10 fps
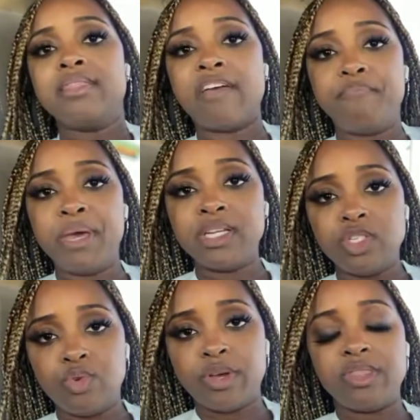They've
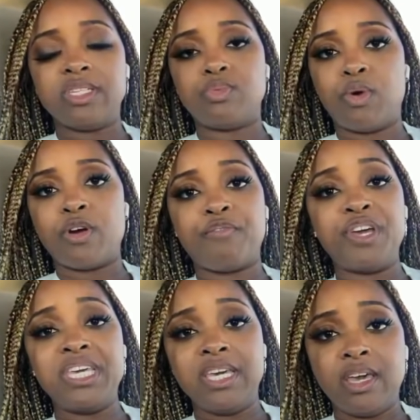been doing this work
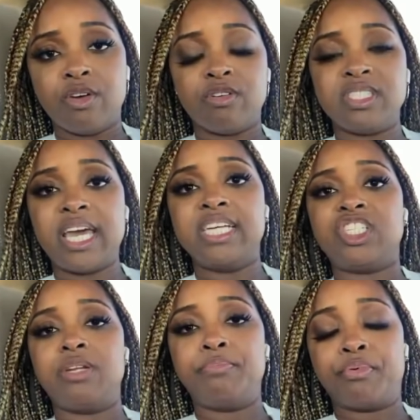for years.
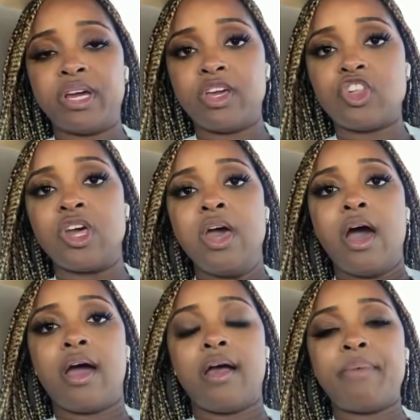Haitian Bridge
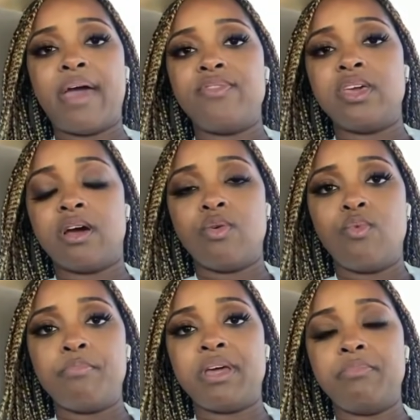um, and the
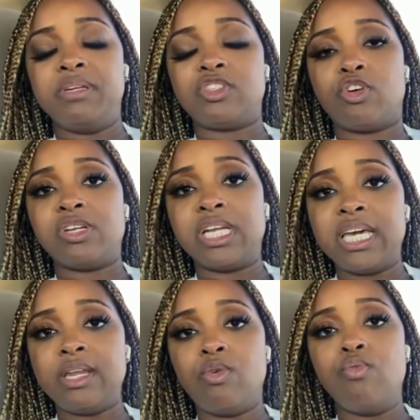young woman, Miss
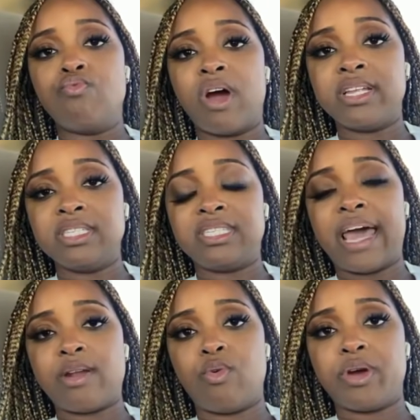Gerline, who runs
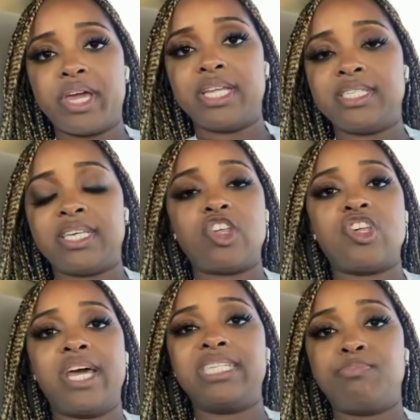that
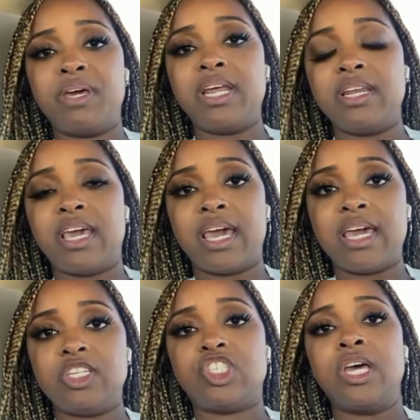organization, has been
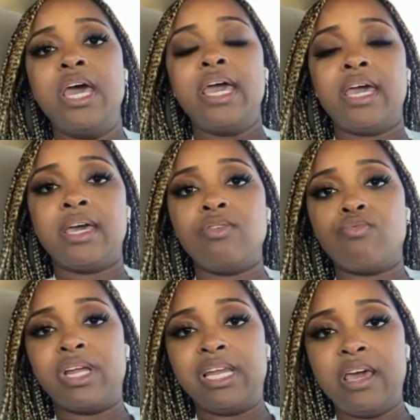engaged in
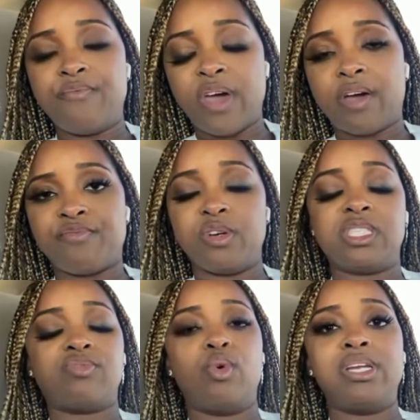relief
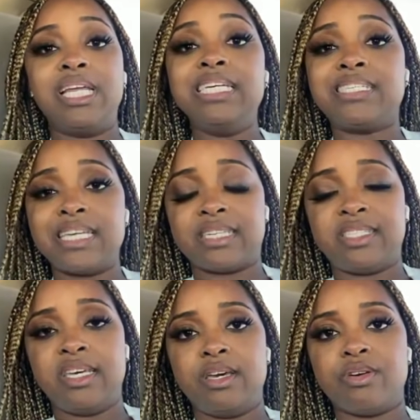efforts for at least
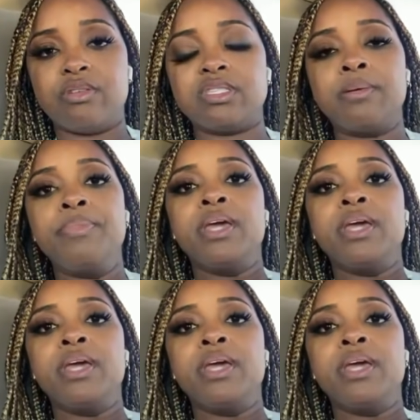six years.